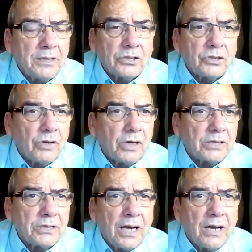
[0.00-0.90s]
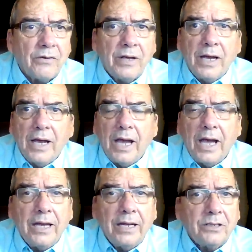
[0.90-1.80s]
that does trance now,
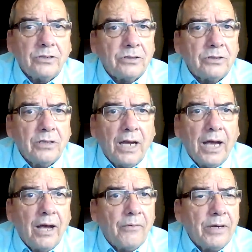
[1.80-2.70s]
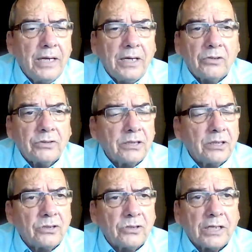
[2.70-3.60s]
and when he goes
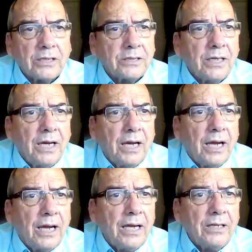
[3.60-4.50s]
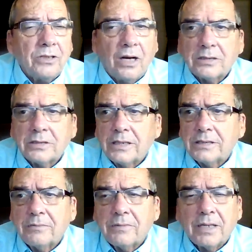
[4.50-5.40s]
into trance, he talks
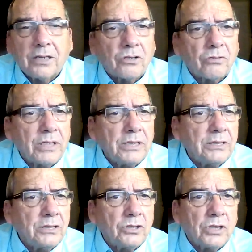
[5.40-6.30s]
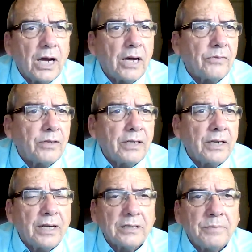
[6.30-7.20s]
like some kind of crazy child that
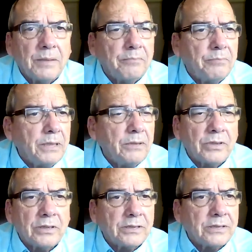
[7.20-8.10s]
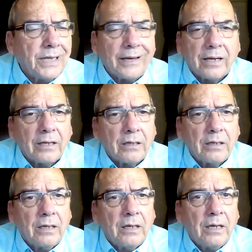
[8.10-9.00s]
has been beat with a stick.
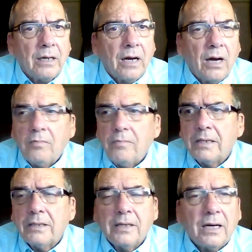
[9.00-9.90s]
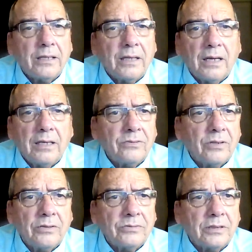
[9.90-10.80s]
Oh my God,
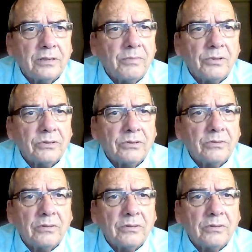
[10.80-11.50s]
it's the most